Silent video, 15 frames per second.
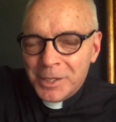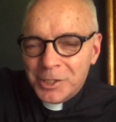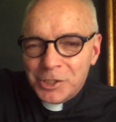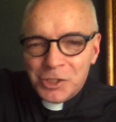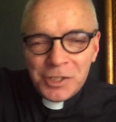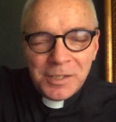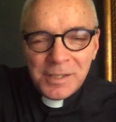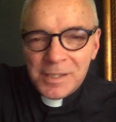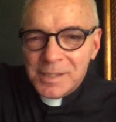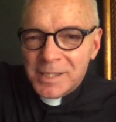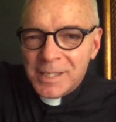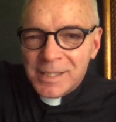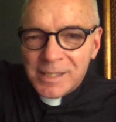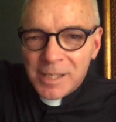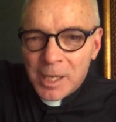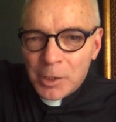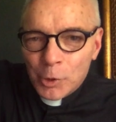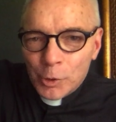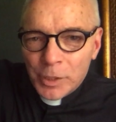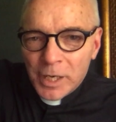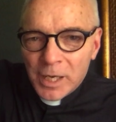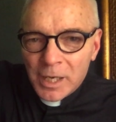Jesus is not
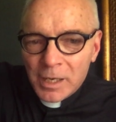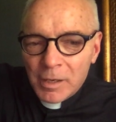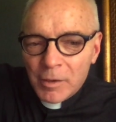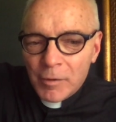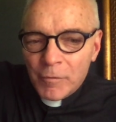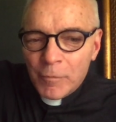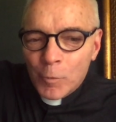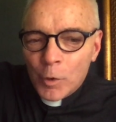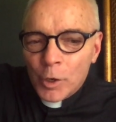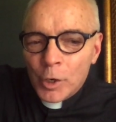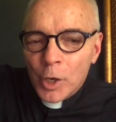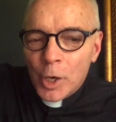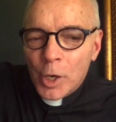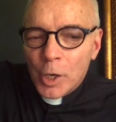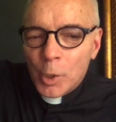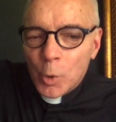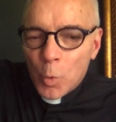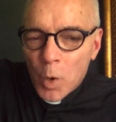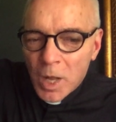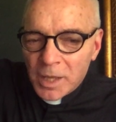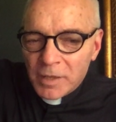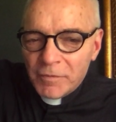looking for
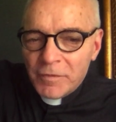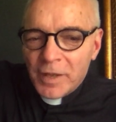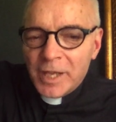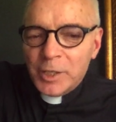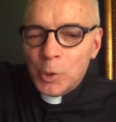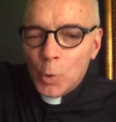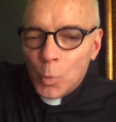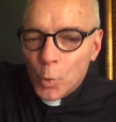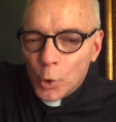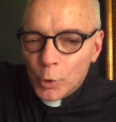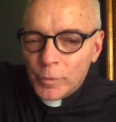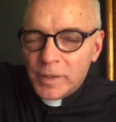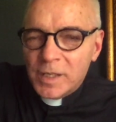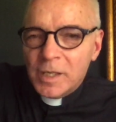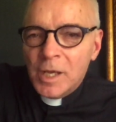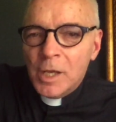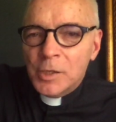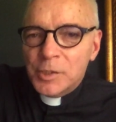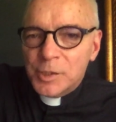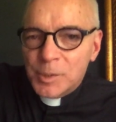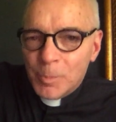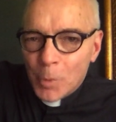qualified, worthy,
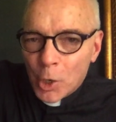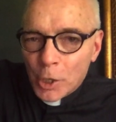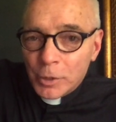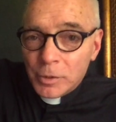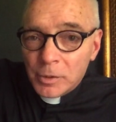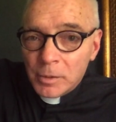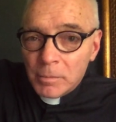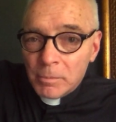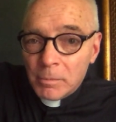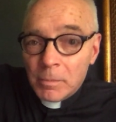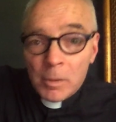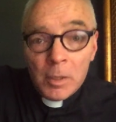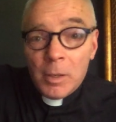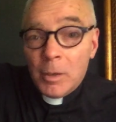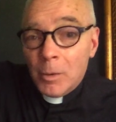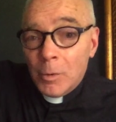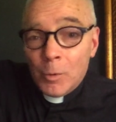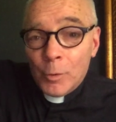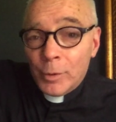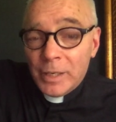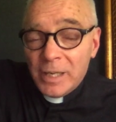smart, or